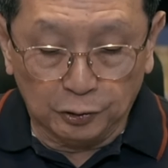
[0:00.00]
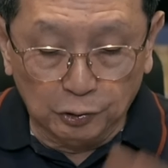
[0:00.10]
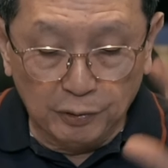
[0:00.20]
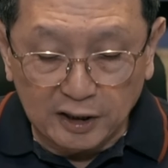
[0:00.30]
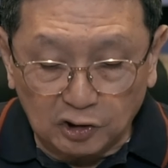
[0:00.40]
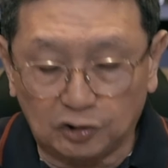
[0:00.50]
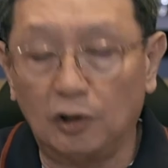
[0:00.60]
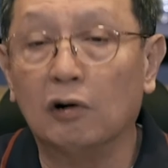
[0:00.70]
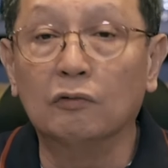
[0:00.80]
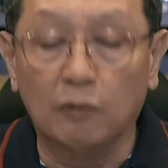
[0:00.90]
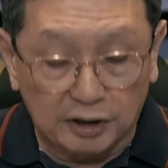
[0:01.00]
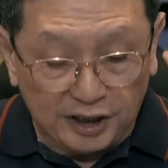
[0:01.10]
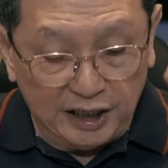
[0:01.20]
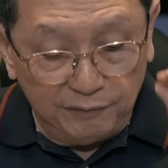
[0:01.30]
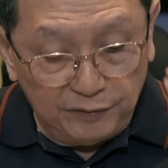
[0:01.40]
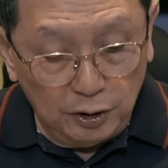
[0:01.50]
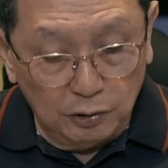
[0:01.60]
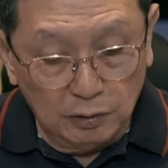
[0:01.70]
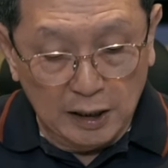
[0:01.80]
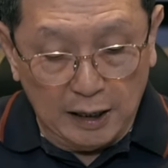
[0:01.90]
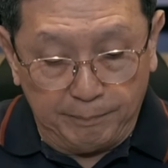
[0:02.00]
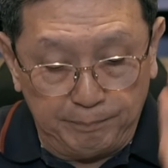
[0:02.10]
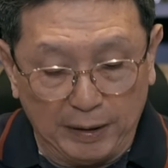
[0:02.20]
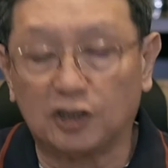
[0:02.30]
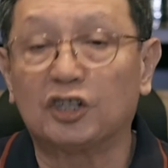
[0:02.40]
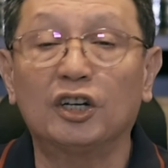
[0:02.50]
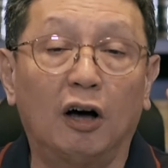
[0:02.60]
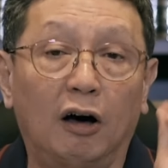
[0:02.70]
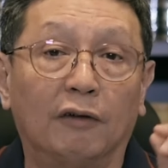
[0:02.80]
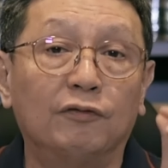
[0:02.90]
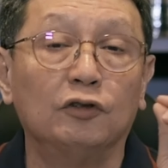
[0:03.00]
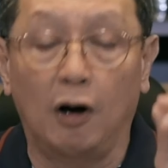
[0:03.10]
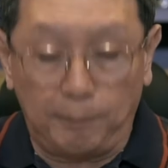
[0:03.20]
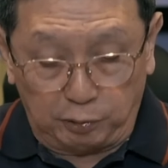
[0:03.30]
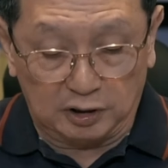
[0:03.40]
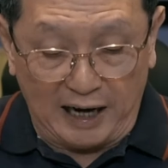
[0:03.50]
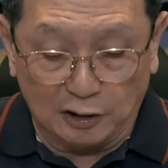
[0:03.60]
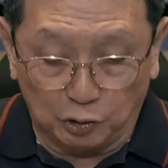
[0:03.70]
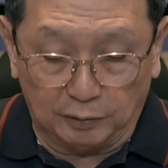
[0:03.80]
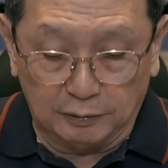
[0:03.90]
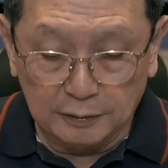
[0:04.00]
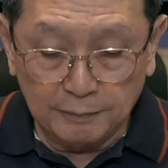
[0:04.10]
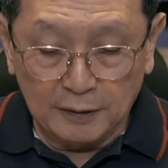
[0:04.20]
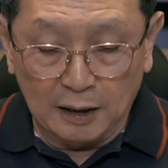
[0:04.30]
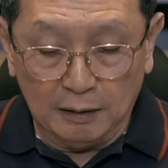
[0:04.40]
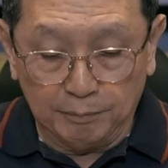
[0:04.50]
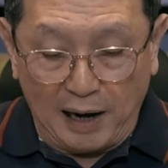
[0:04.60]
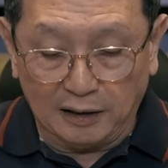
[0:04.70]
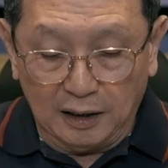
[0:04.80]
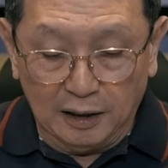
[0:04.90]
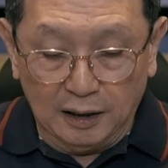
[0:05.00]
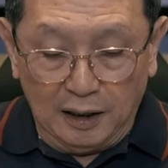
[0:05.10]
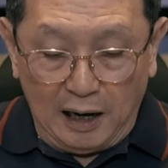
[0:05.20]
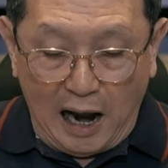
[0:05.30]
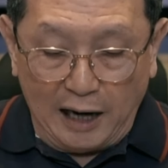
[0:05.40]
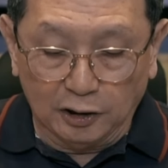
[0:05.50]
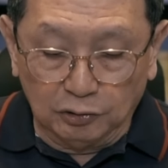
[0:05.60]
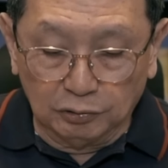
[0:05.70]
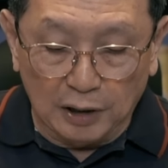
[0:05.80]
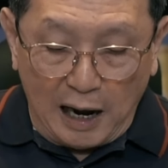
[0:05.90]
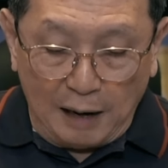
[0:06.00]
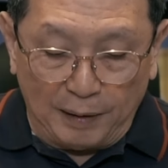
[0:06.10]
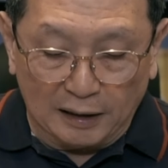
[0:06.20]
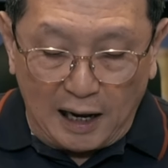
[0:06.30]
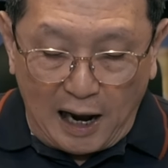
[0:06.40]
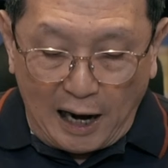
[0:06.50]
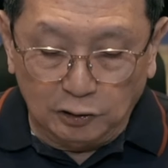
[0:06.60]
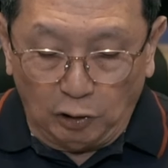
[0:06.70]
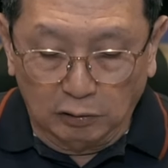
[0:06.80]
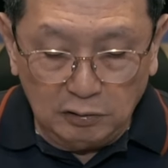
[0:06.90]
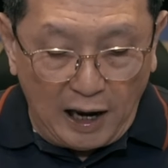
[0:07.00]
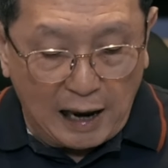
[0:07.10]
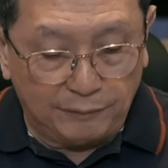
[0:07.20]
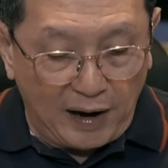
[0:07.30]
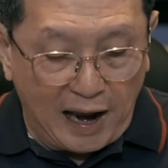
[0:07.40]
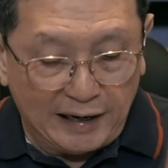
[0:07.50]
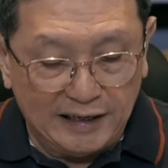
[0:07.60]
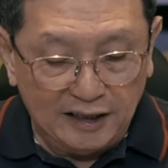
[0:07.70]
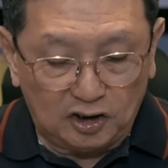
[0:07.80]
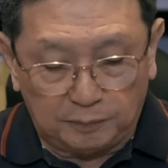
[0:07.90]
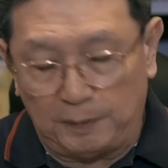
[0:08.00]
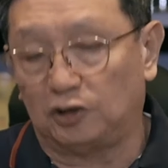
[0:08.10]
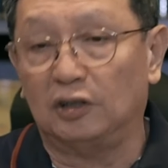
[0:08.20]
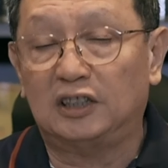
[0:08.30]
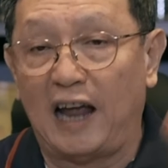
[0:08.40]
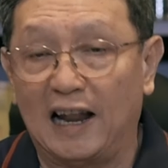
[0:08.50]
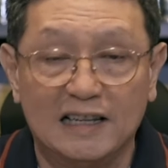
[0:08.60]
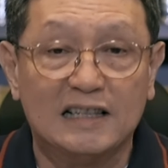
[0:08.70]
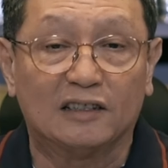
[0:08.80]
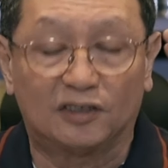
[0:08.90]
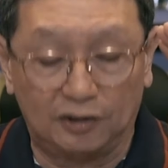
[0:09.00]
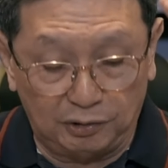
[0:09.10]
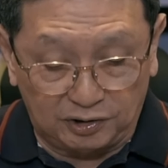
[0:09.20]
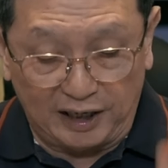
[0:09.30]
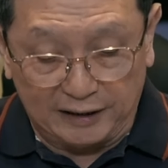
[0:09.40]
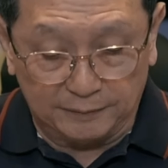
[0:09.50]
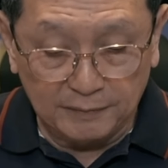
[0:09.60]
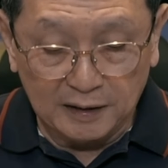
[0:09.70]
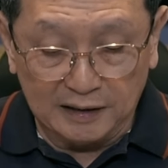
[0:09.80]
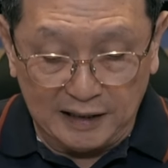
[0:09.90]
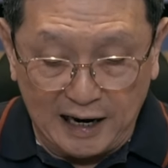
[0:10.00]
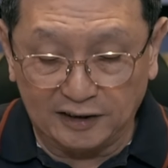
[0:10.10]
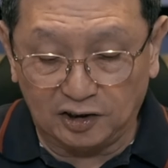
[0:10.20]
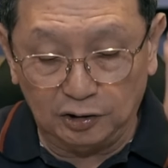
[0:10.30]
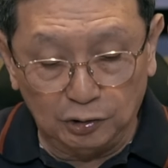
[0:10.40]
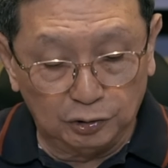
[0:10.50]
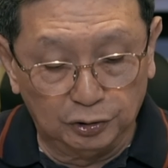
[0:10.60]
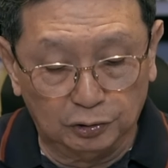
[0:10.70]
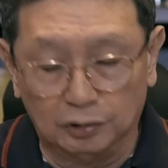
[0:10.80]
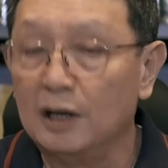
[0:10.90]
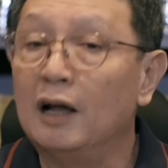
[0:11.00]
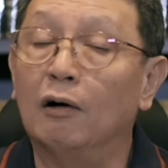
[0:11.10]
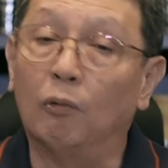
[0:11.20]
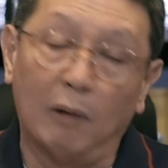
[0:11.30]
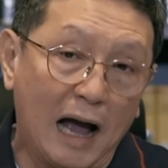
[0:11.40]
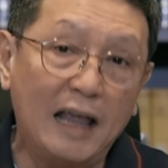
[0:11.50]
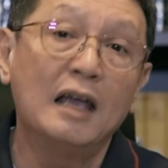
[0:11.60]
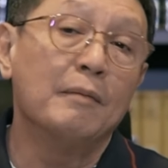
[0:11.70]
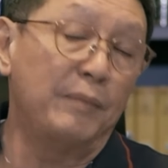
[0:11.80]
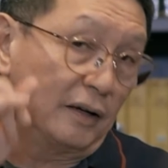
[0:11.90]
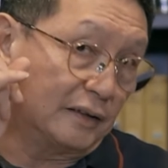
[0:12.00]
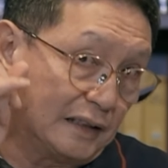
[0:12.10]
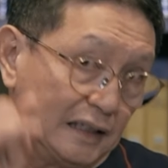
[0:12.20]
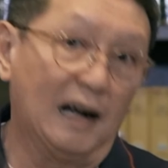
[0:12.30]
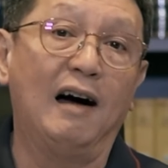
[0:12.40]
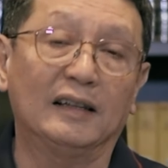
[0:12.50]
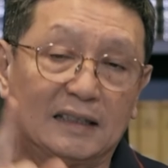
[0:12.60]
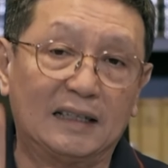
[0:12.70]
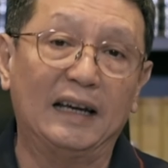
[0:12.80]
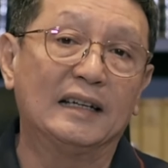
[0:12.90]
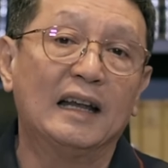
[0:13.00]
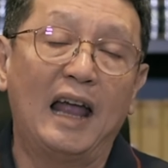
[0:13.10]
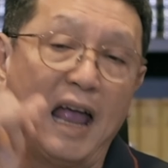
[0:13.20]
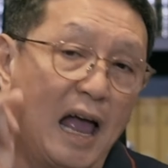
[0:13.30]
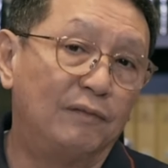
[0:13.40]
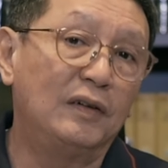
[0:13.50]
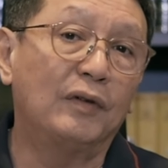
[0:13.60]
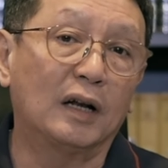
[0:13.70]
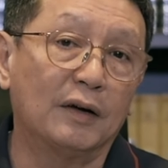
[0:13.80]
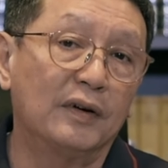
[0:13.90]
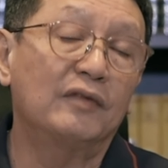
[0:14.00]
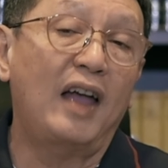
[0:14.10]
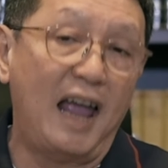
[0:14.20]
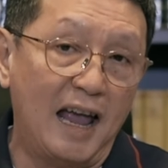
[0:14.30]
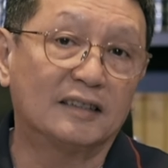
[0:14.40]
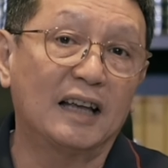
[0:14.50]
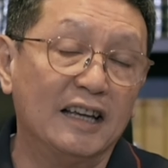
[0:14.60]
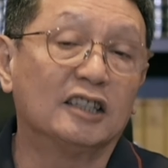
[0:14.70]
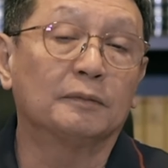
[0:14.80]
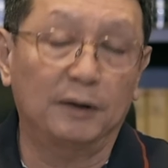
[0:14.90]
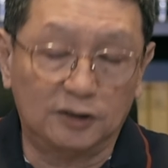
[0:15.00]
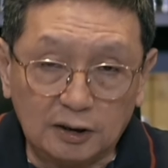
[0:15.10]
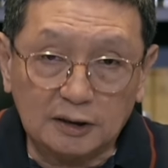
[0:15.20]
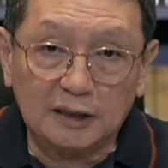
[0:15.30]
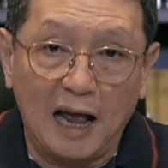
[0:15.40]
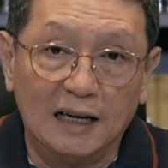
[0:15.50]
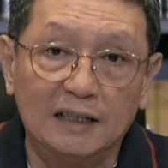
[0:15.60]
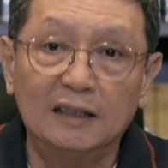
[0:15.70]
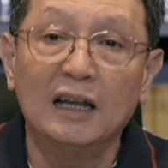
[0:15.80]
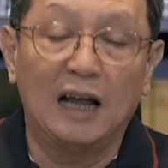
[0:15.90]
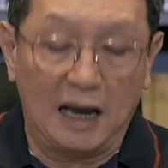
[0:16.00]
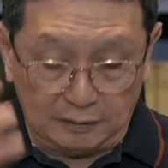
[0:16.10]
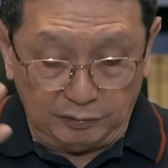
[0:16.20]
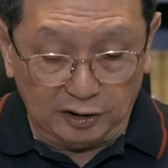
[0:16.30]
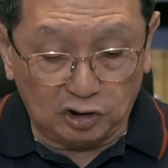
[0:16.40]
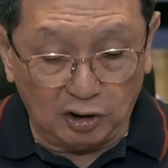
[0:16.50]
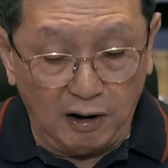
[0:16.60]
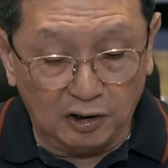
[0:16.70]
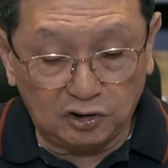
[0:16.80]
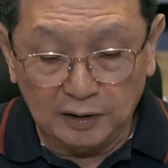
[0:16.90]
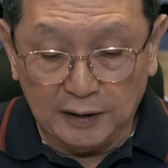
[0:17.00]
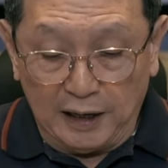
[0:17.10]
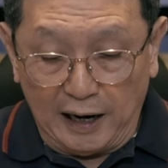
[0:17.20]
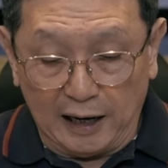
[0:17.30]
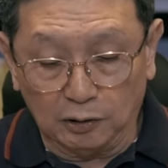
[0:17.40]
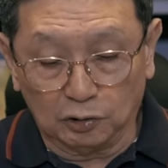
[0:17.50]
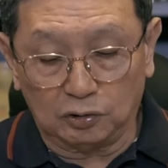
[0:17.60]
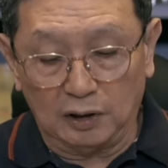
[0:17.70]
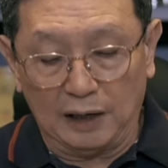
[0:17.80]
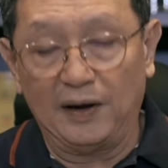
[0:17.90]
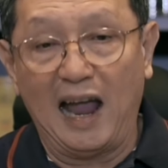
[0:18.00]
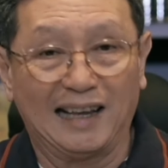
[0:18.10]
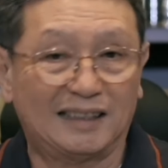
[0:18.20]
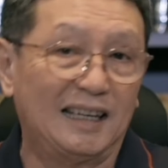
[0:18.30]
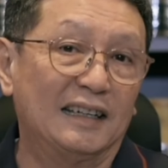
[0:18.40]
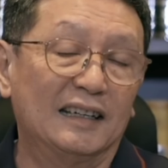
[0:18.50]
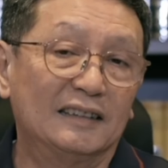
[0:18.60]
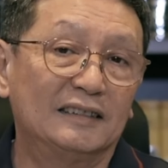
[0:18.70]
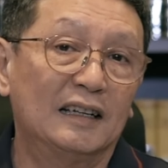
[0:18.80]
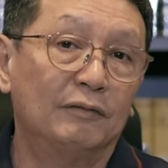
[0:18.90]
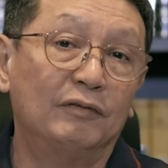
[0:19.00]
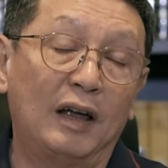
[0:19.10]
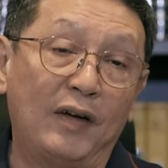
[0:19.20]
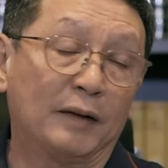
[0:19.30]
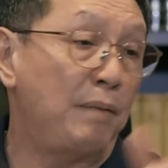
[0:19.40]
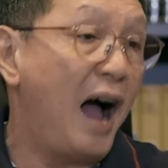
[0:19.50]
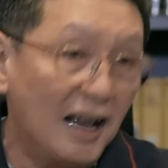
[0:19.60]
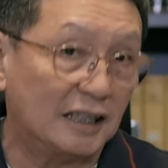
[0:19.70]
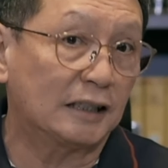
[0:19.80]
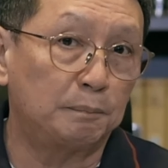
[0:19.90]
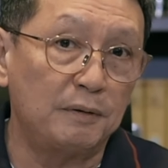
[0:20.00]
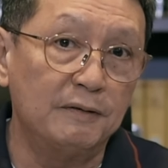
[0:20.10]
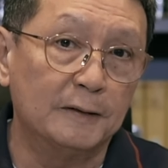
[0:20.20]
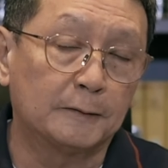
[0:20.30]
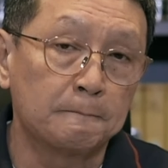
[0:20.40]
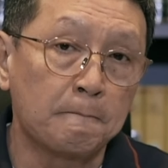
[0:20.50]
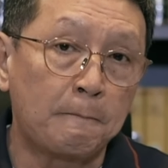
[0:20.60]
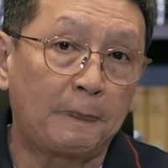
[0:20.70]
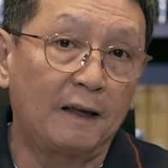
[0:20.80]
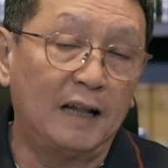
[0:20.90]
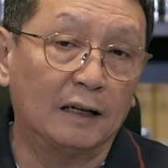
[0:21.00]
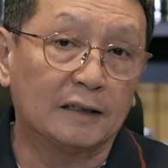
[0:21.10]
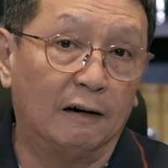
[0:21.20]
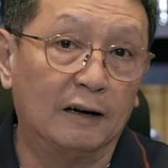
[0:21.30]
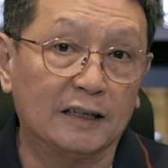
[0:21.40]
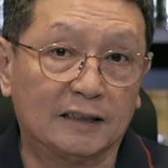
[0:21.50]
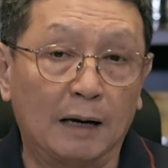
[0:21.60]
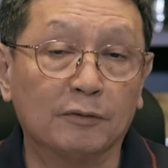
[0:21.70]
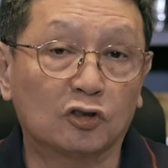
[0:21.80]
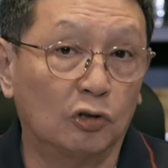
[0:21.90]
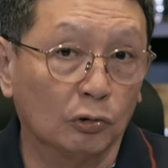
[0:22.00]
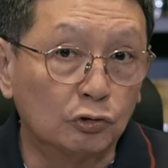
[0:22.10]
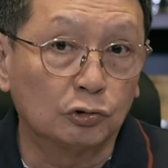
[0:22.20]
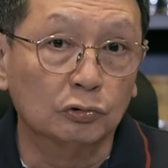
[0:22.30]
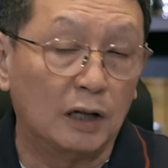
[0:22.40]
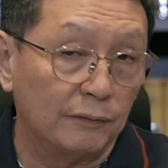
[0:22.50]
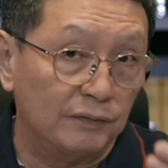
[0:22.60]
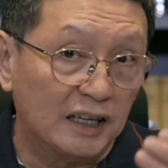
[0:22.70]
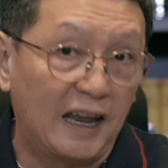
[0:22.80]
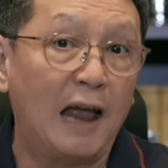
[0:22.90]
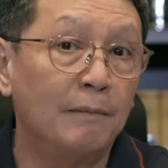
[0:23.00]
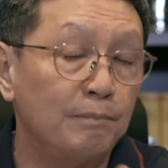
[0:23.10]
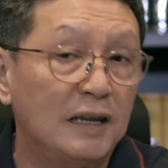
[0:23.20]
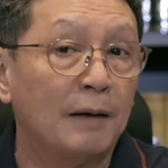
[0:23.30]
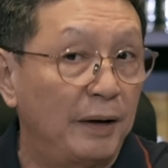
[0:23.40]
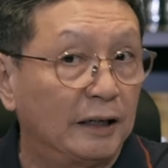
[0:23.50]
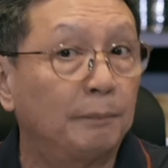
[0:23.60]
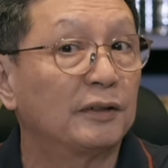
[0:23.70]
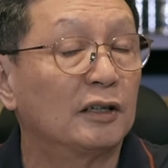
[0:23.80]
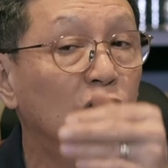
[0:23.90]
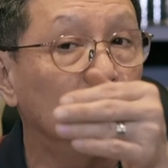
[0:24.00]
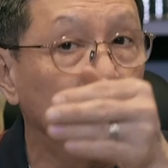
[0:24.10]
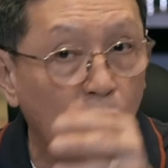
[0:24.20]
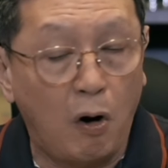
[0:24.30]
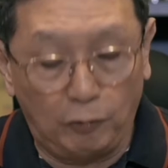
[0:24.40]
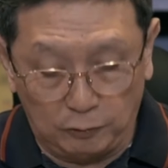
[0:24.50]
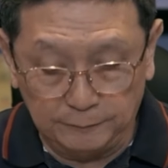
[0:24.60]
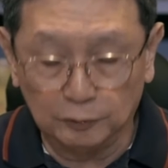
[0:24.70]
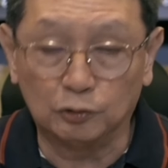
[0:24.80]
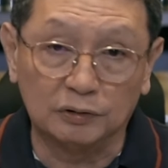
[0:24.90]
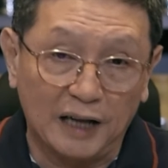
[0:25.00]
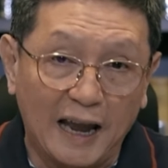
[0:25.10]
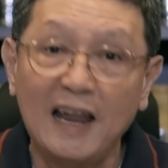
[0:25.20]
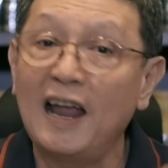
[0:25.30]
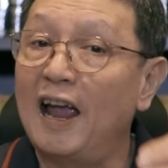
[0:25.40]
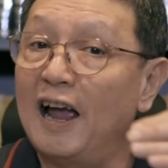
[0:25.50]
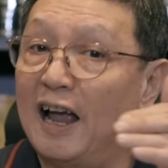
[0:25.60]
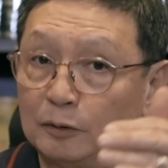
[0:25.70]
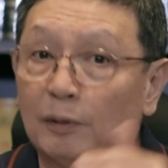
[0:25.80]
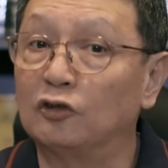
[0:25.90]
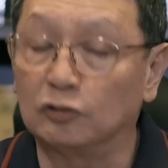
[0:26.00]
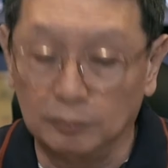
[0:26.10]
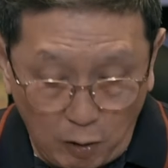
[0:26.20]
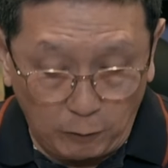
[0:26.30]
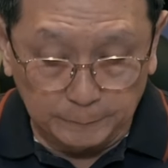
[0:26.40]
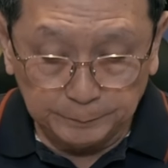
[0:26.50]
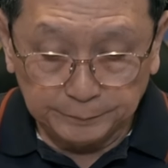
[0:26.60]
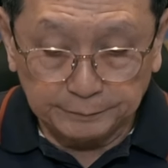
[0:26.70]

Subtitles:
Doing so will give you a picture of your potential. But I don't have any special talents, you say. Yes, you do. Why? Because God said every one of us has a special talent, has resource, and also have asset. We have a past experience that God has helped us go through that we can be a better person tomorrow, today, as well as tomorrow.